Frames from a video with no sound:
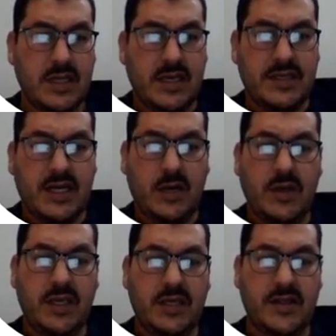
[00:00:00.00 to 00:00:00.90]
Now
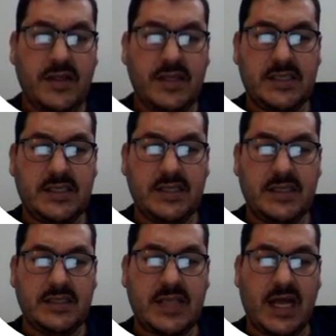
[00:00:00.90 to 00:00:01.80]
here in this
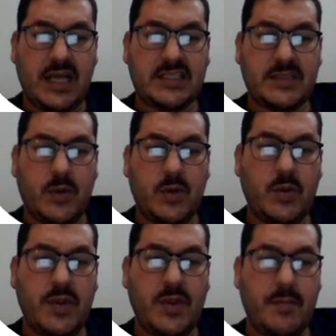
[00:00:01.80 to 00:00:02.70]
sentence, I spoke
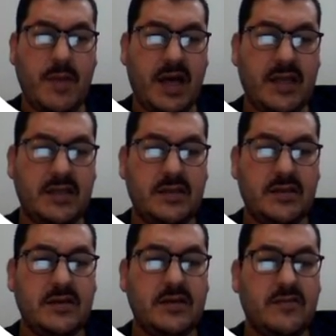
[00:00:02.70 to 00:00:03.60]
with the man,
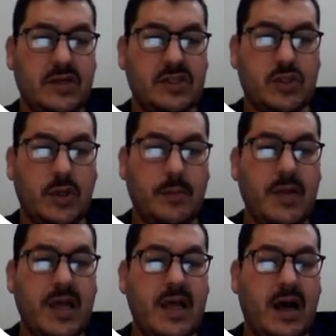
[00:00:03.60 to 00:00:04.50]
full stop,
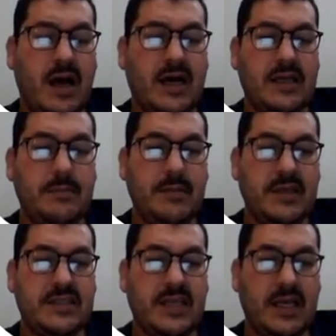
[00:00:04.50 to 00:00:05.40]
I
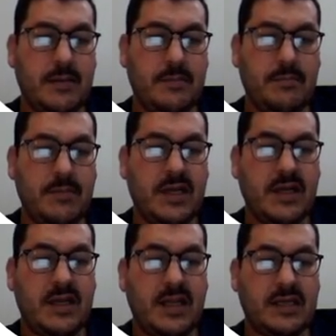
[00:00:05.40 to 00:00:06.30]
met him
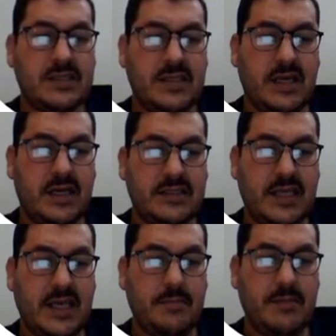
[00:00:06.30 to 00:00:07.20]
last night.
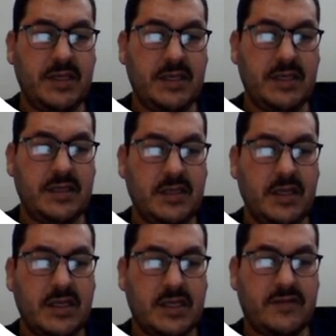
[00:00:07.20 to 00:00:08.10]
Him here
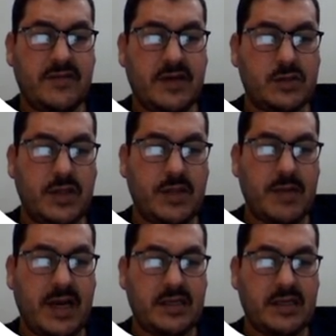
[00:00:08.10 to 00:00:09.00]
refers to the
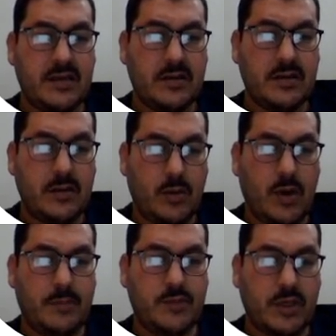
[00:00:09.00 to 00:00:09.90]
man who
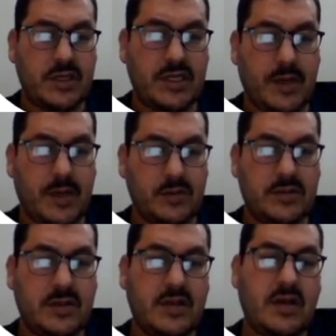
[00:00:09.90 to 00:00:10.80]
I'm talking about.
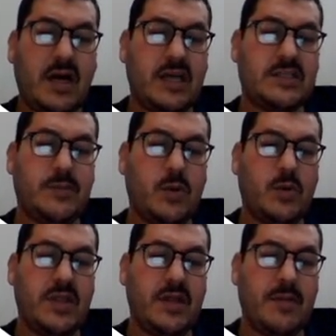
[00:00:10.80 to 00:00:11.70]
I spoke
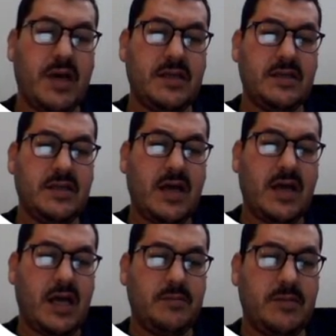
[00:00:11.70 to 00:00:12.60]
with the man,
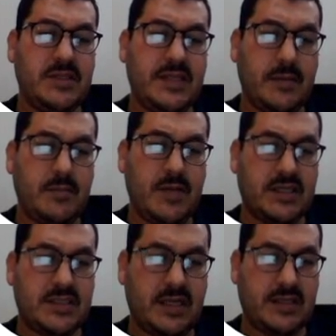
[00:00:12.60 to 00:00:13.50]
I met him
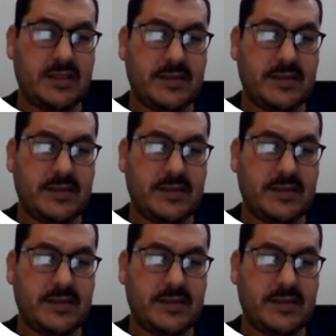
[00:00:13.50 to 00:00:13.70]
last night.